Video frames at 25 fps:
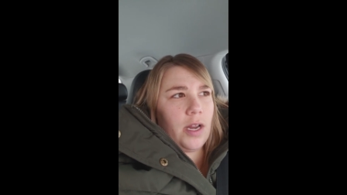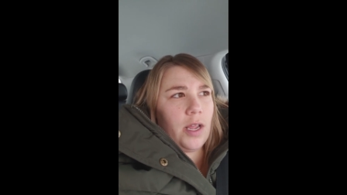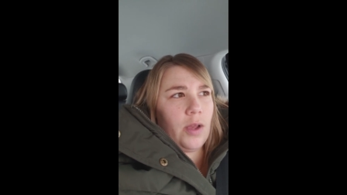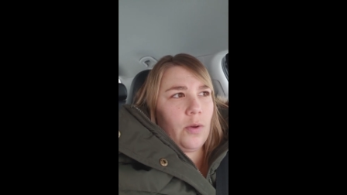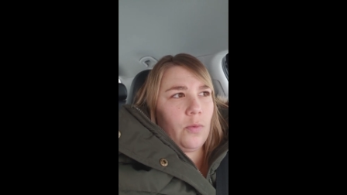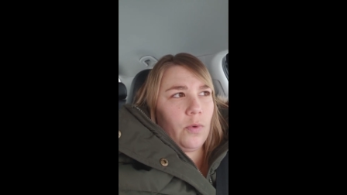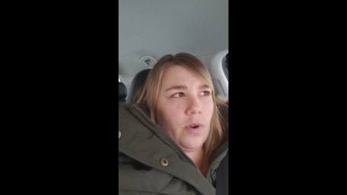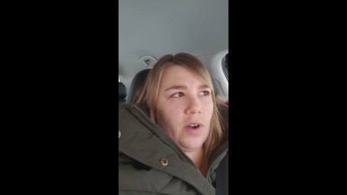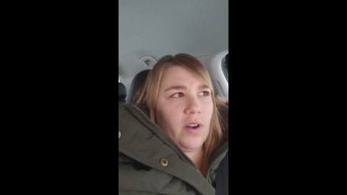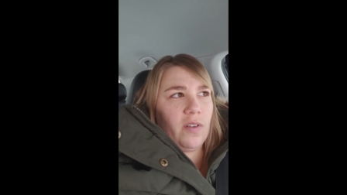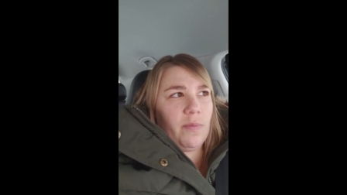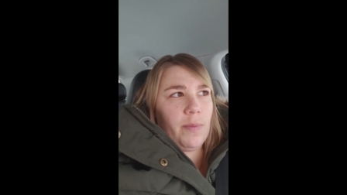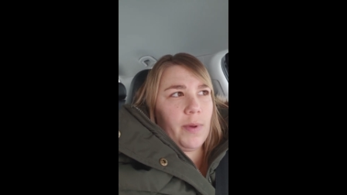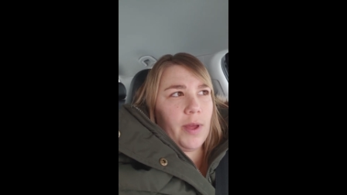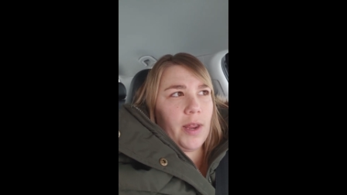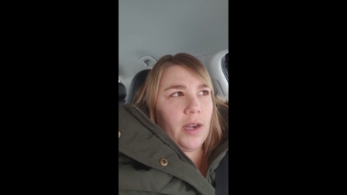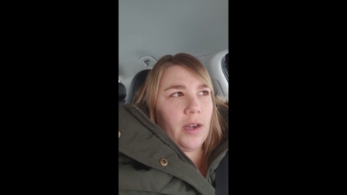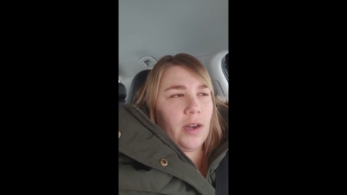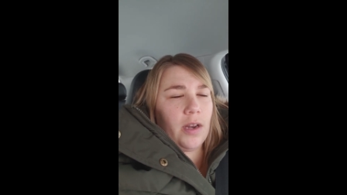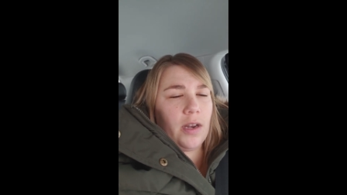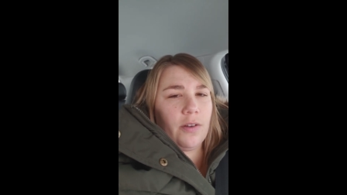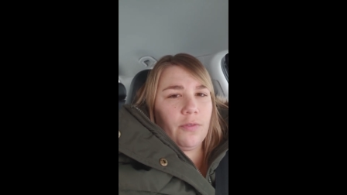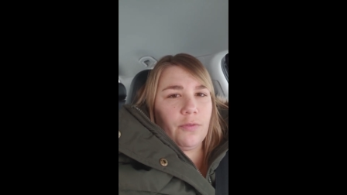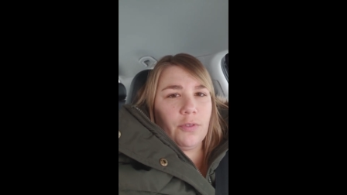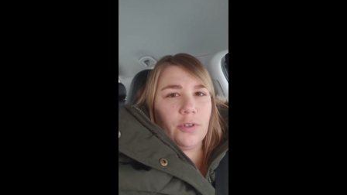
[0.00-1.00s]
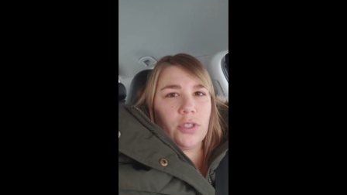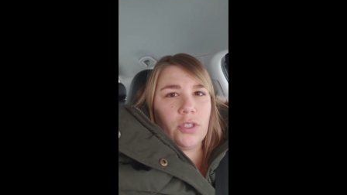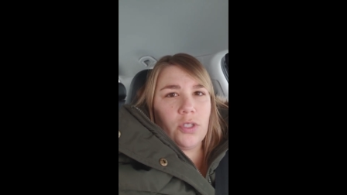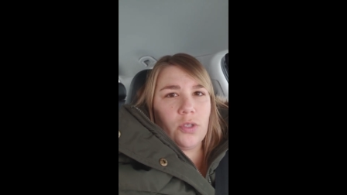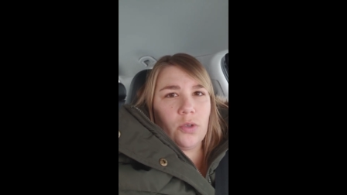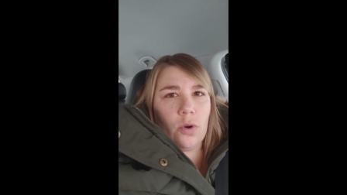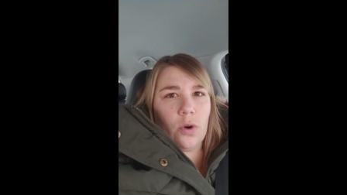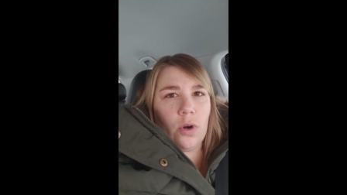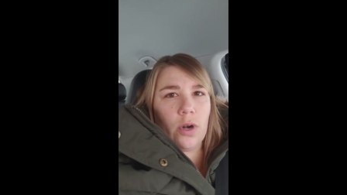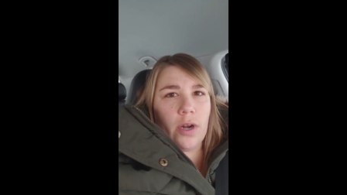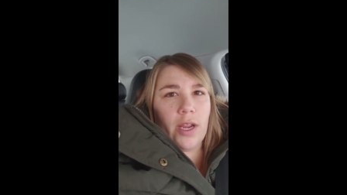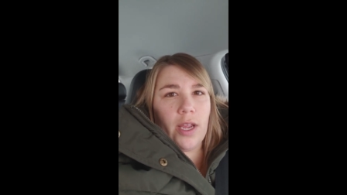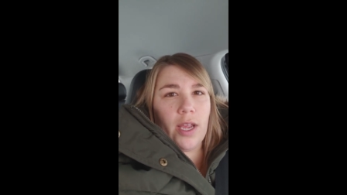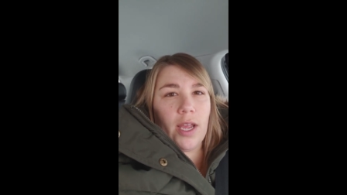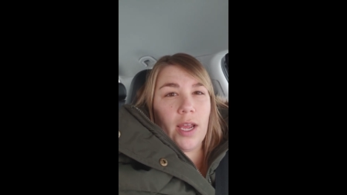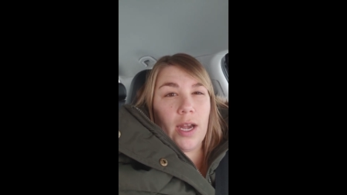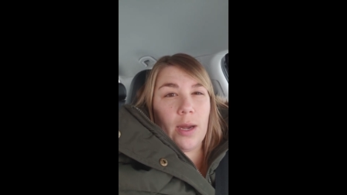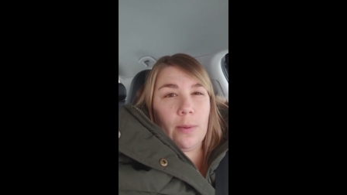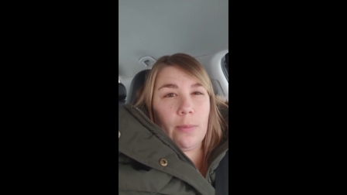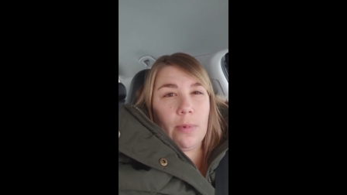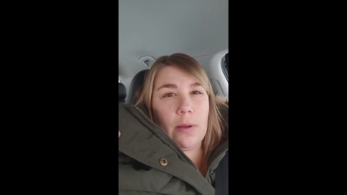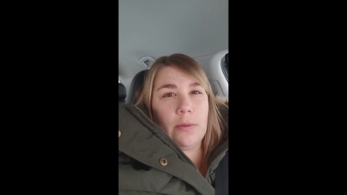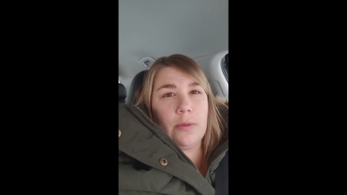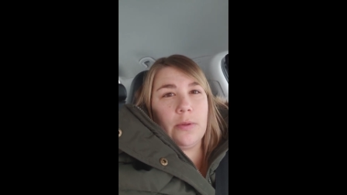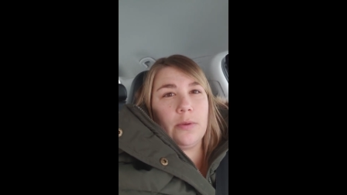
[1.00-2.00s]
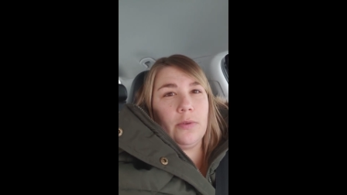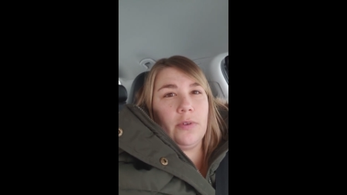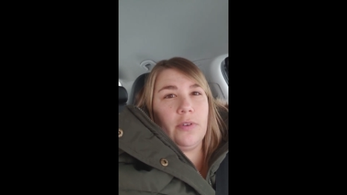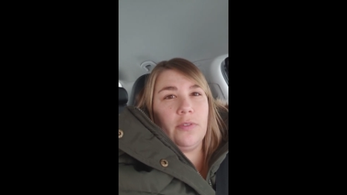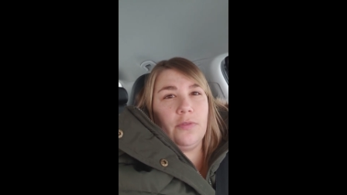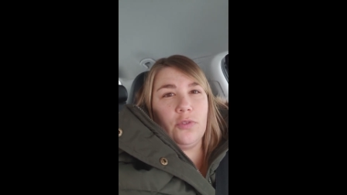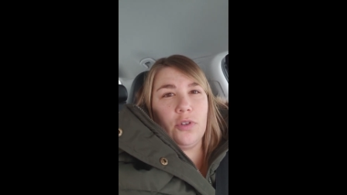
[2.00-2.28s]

it would have been a different story and I probably would